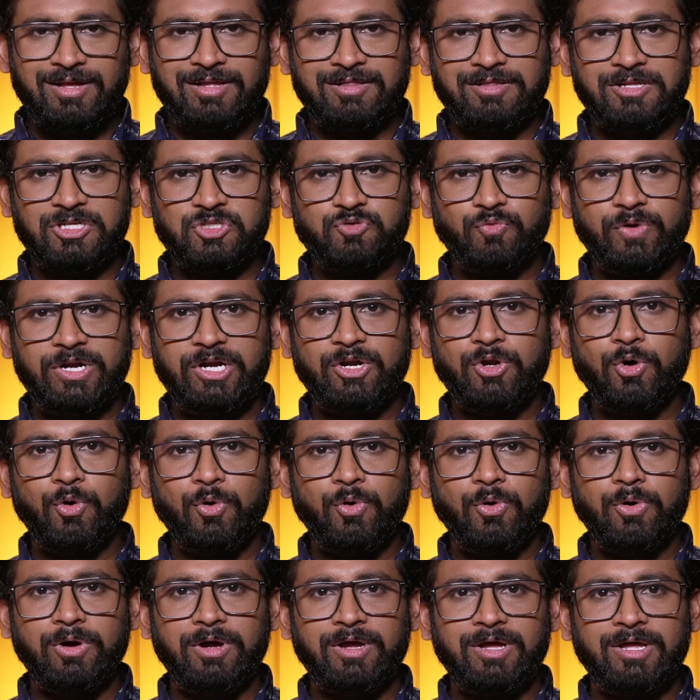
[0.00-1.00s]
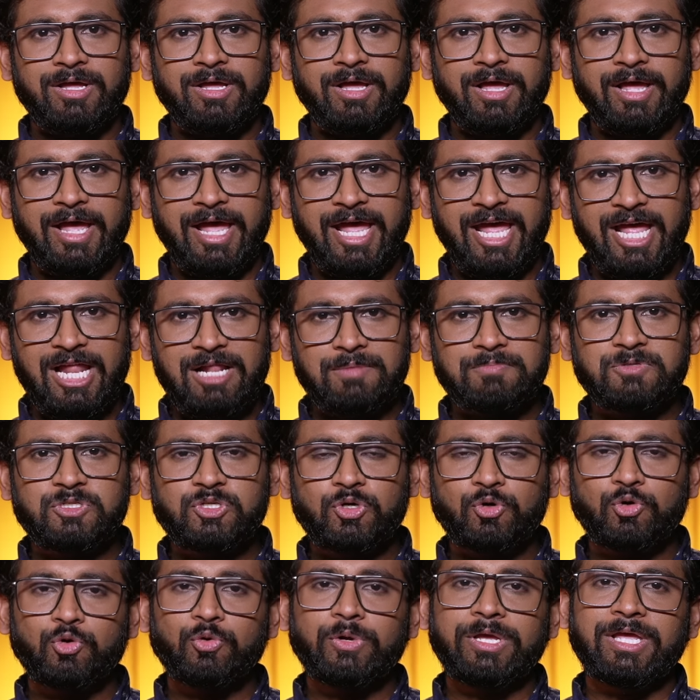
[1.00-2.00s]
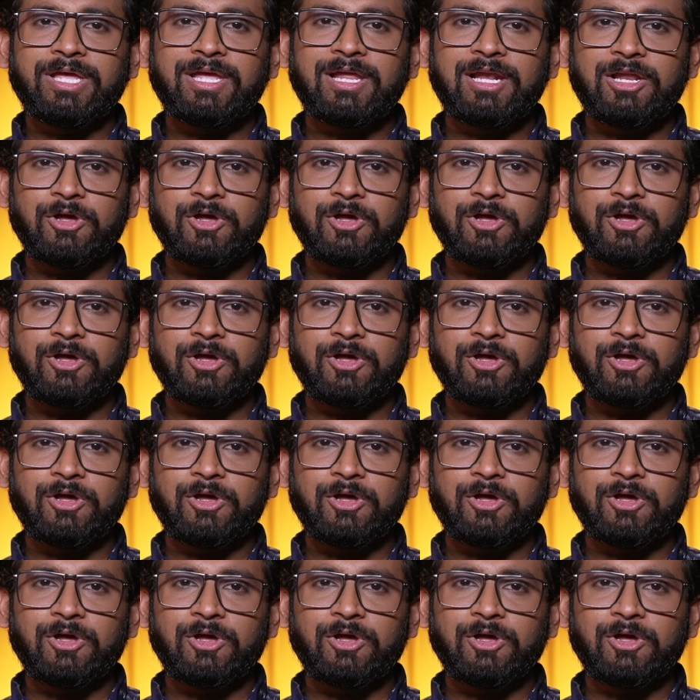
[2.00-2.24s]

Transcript: This window helps you to heal